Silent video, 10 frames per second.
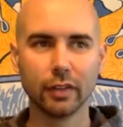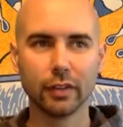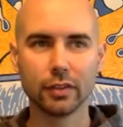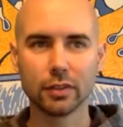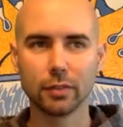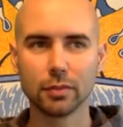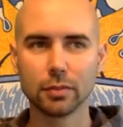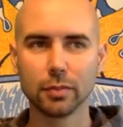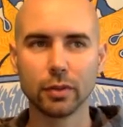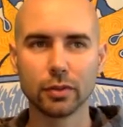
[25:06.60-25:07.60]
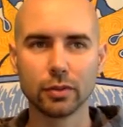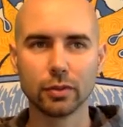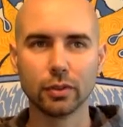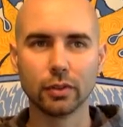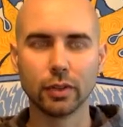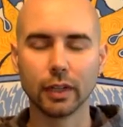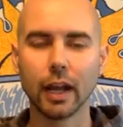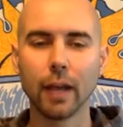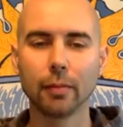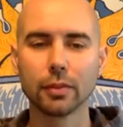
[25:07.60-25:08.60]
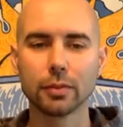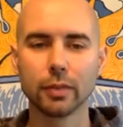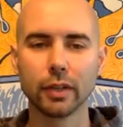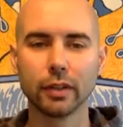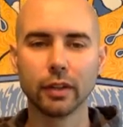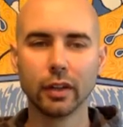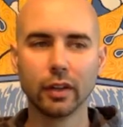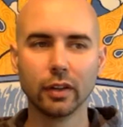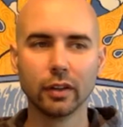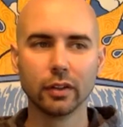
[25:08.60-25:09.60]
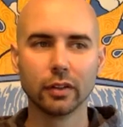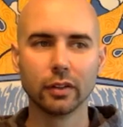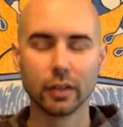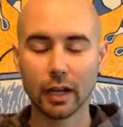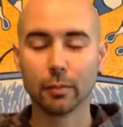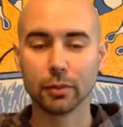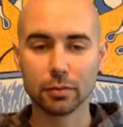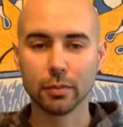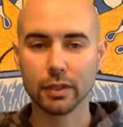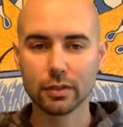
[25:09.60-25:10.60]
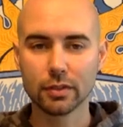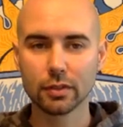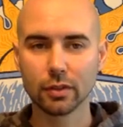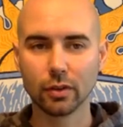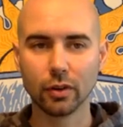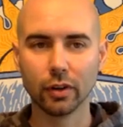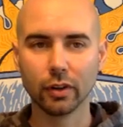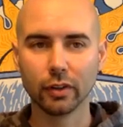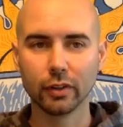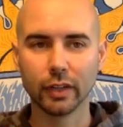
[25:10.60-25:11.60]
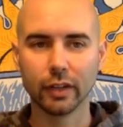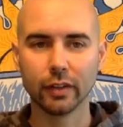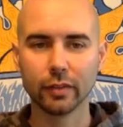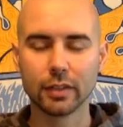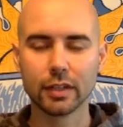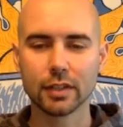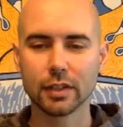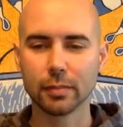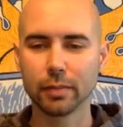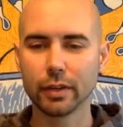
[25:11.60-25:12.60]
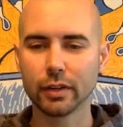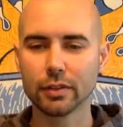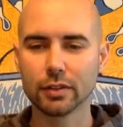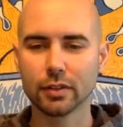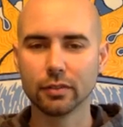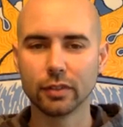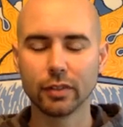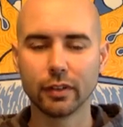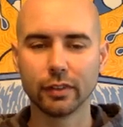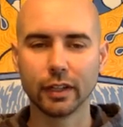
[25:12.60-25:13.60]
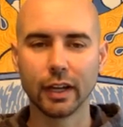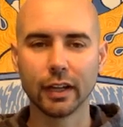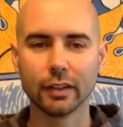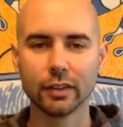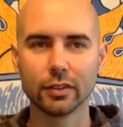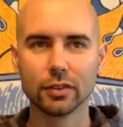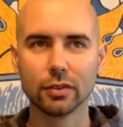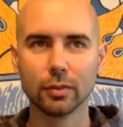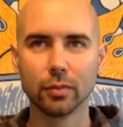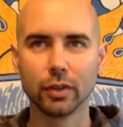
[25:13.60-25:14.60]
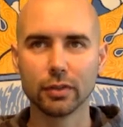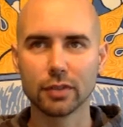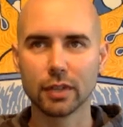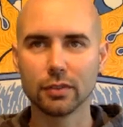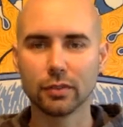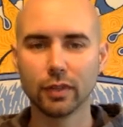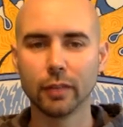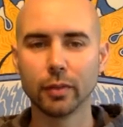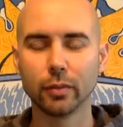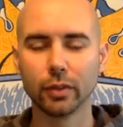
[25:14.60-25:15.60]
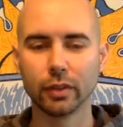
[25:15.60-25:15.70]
some spiritual accomplishments, or takes on the appearance of having gotten to a point of self-development where